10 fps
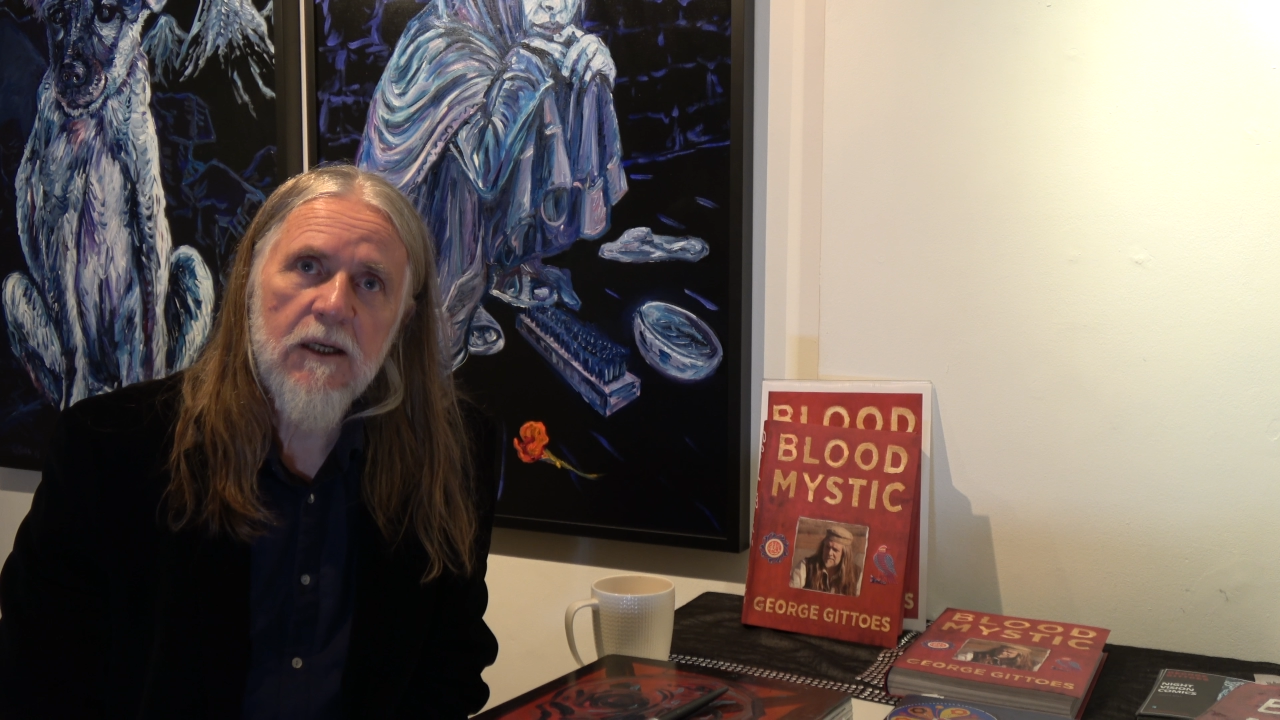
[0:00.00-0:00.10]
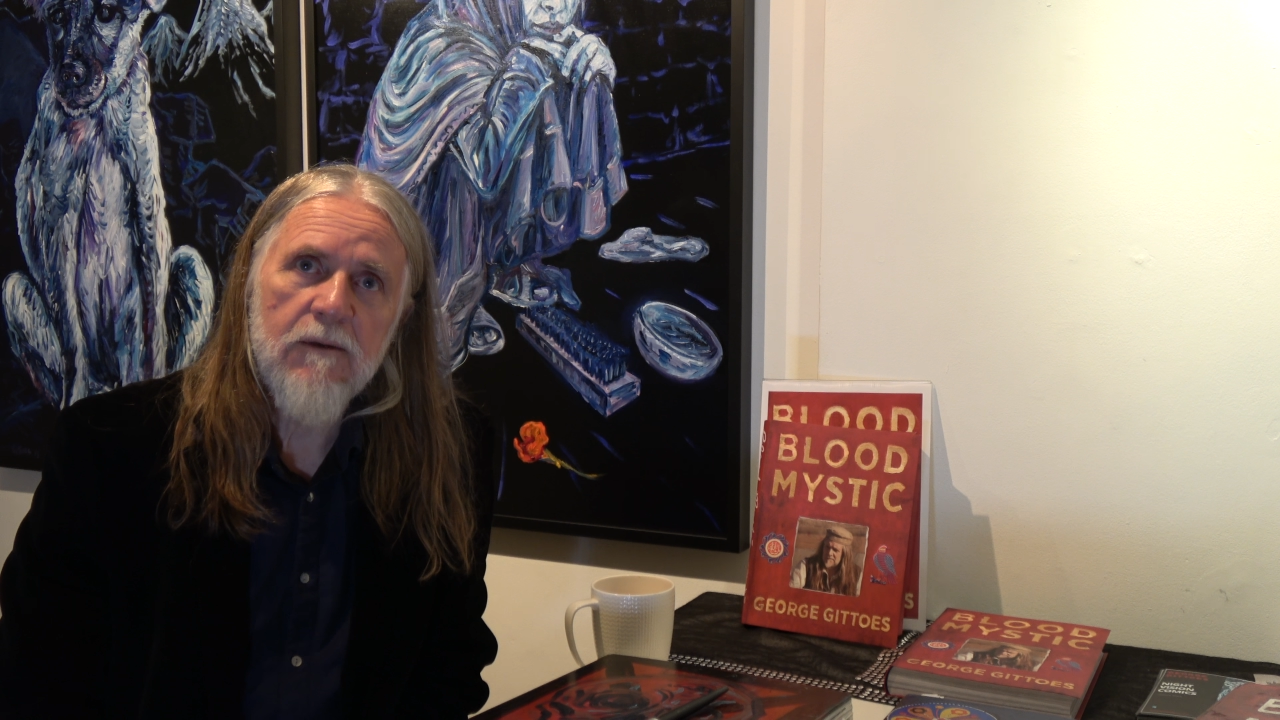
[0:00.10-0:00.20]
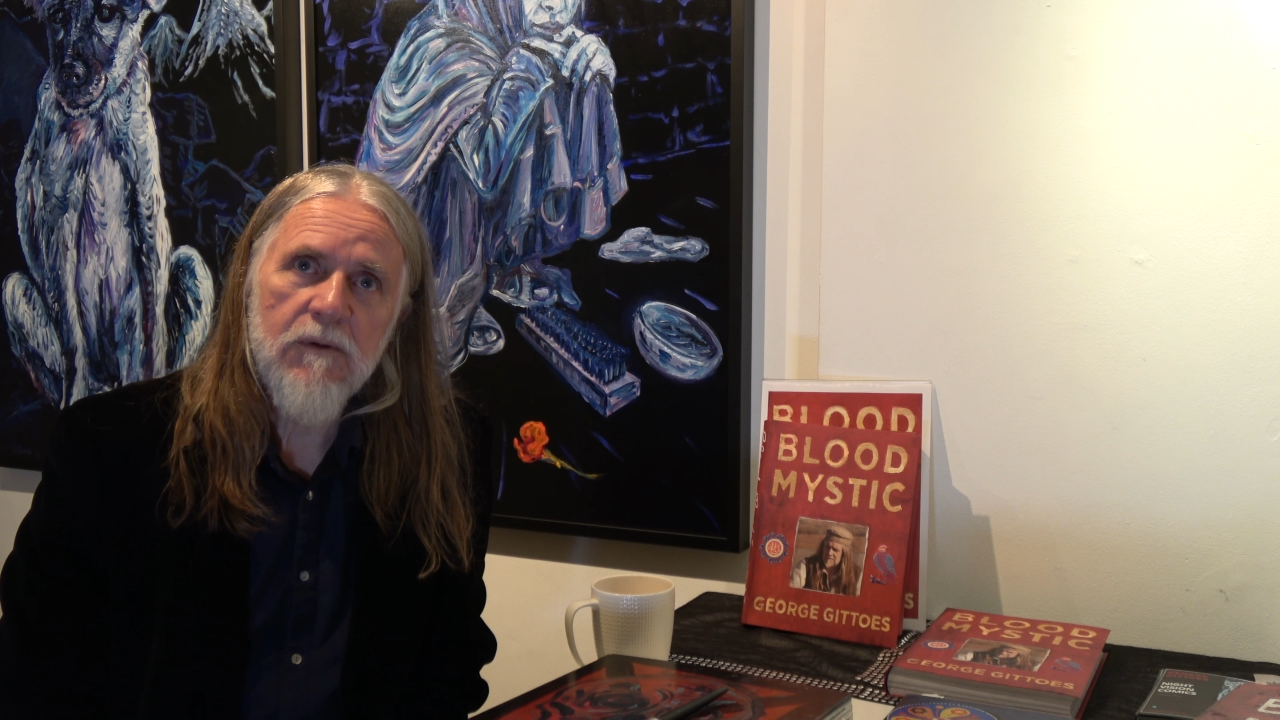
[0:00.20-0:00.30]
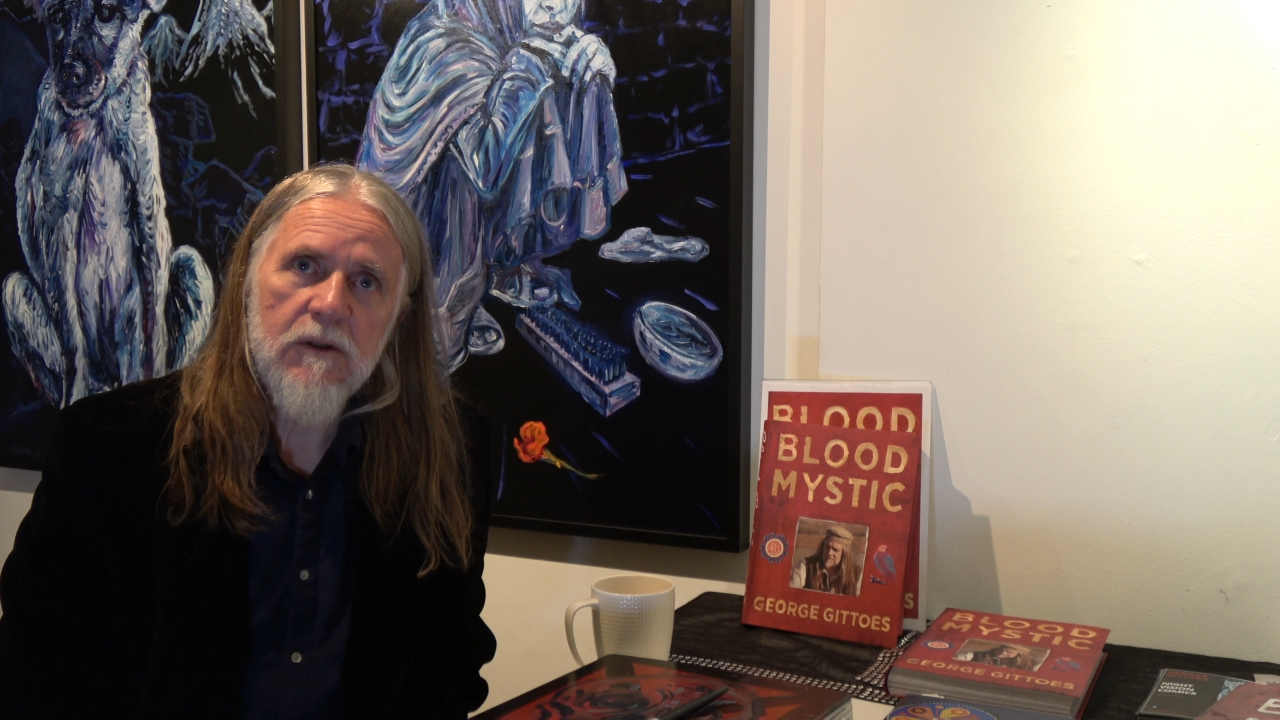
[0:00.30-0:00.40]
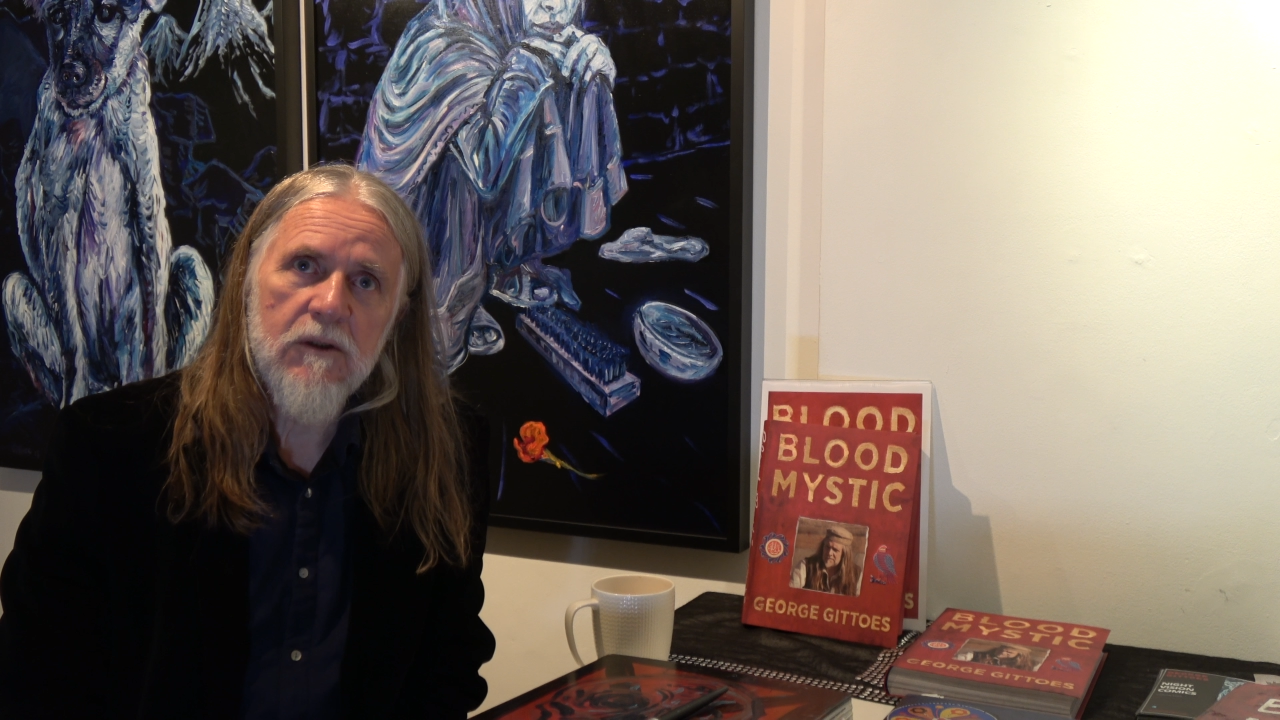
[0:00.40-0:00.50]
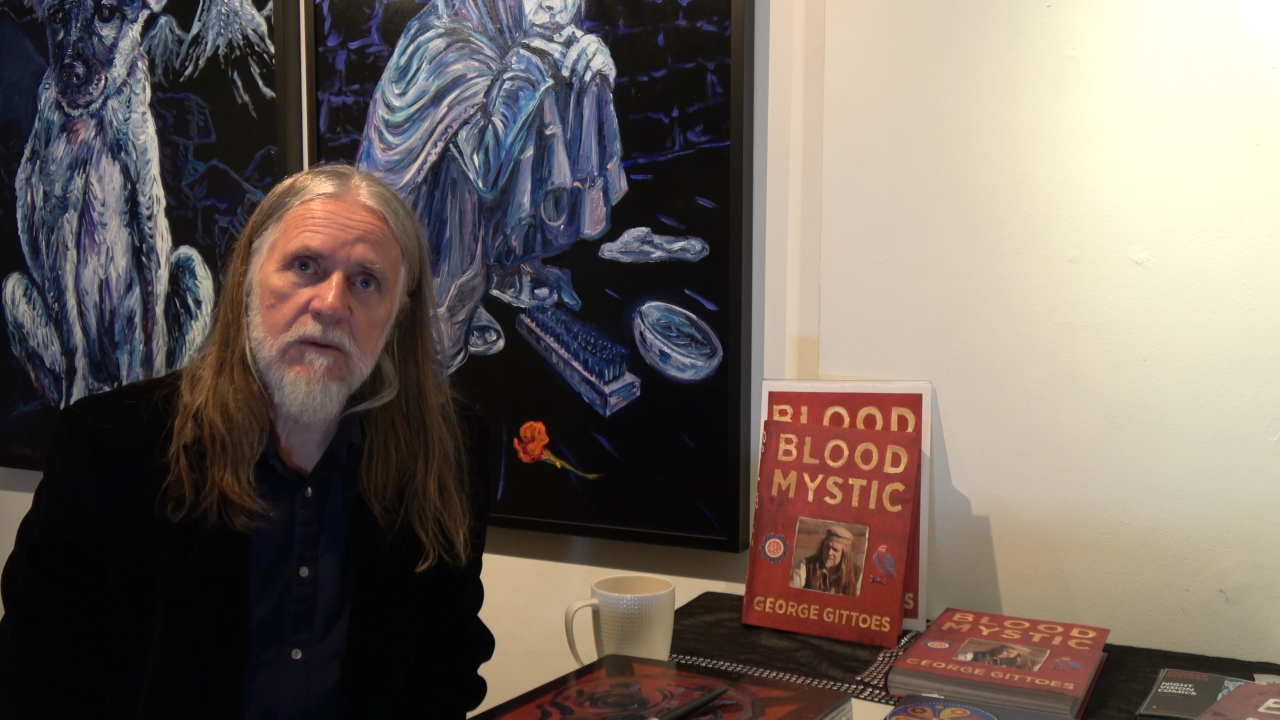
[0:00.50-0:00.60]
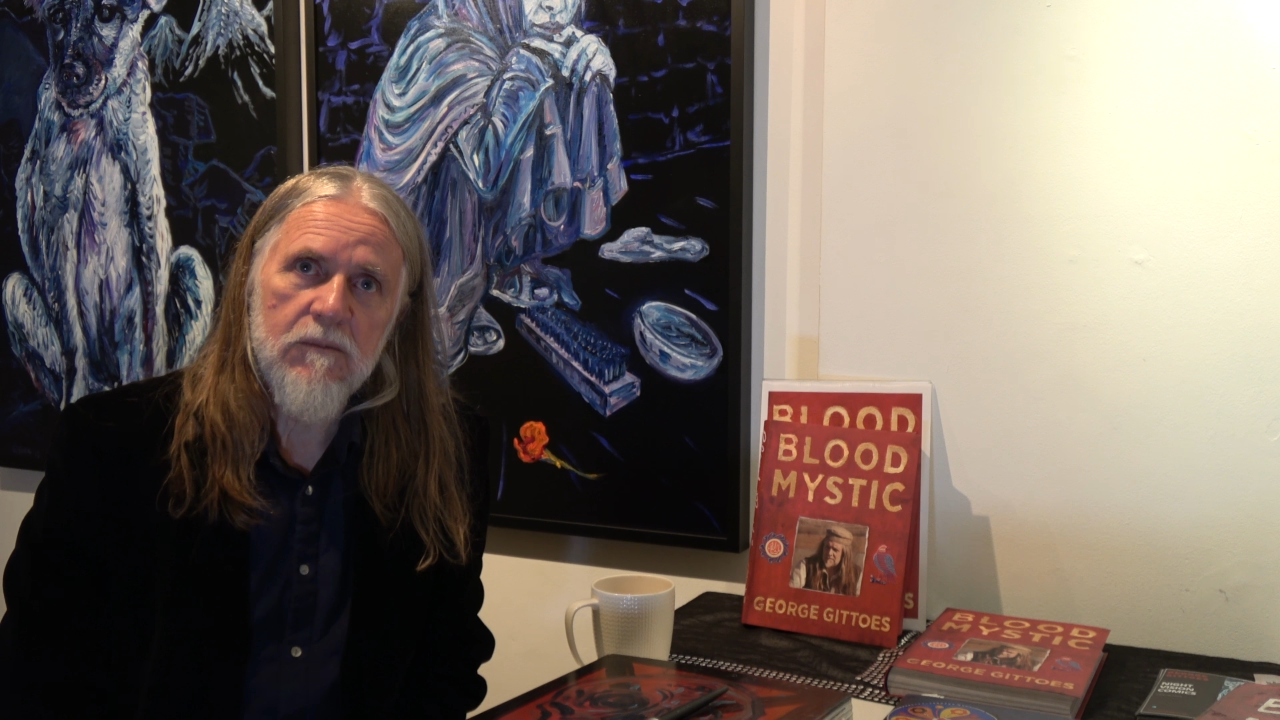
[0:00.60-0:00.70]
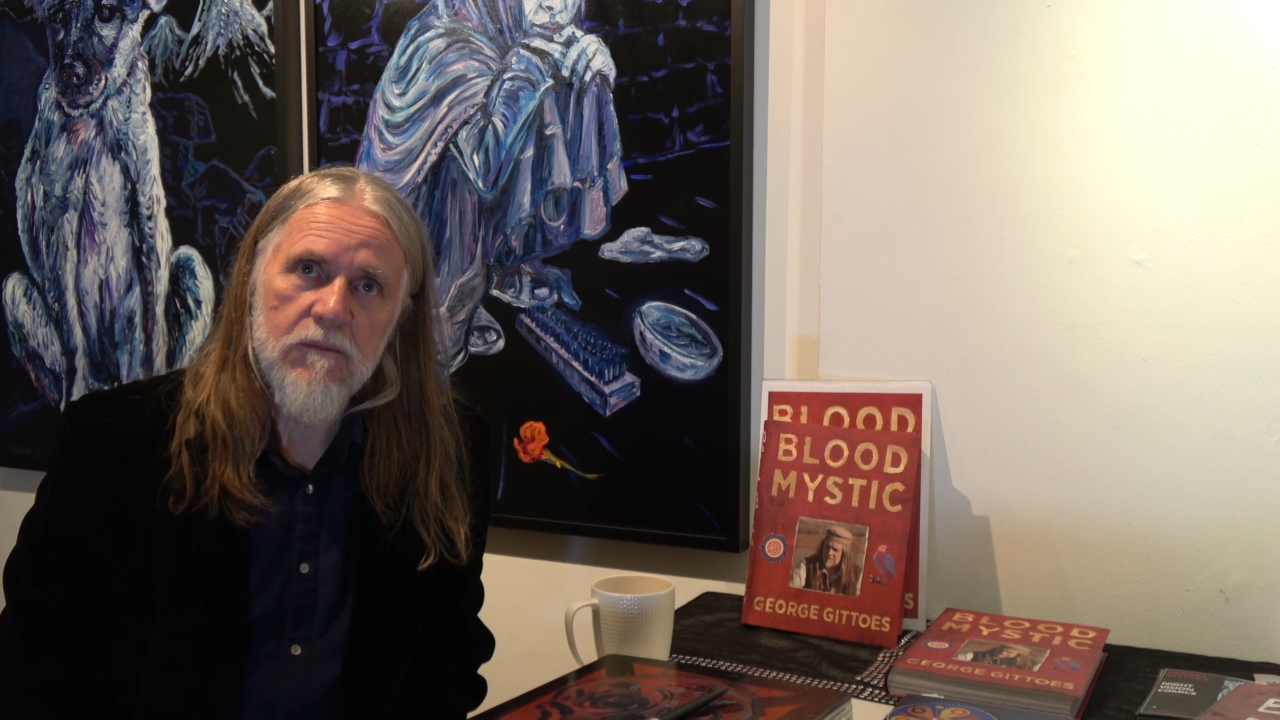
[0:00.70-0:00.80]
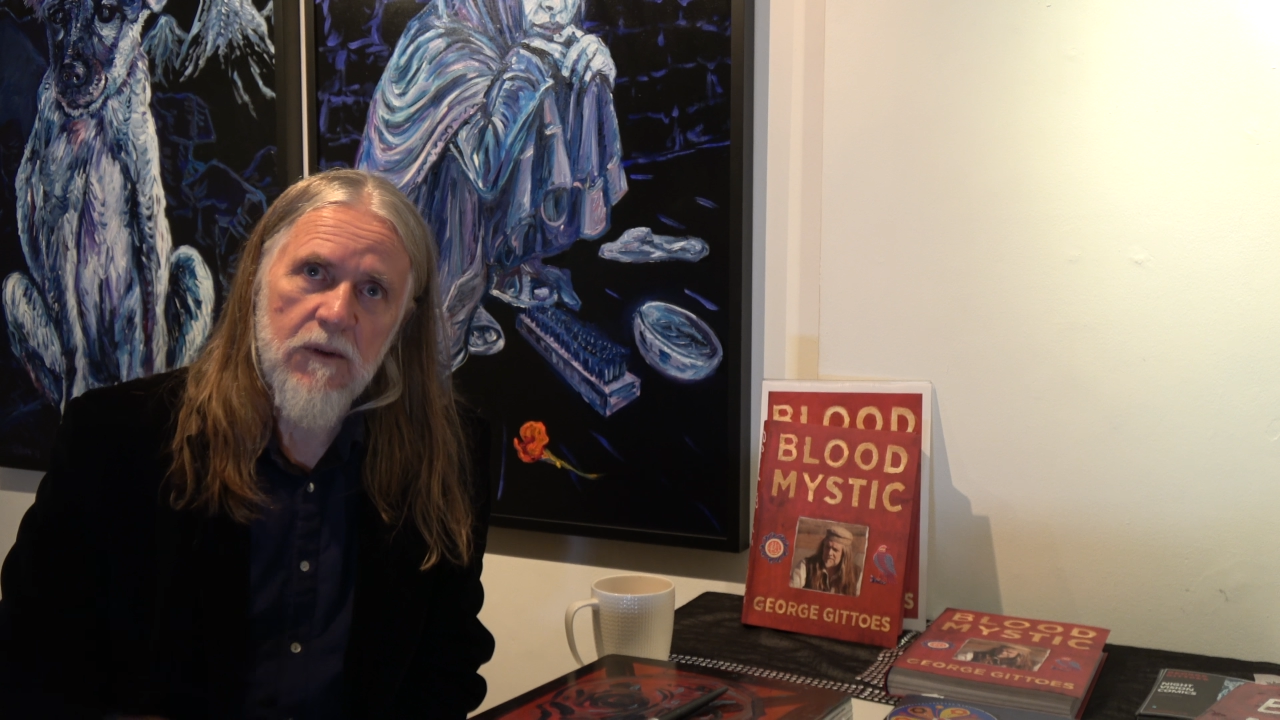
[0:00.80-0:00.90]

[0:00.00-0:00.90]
Africa,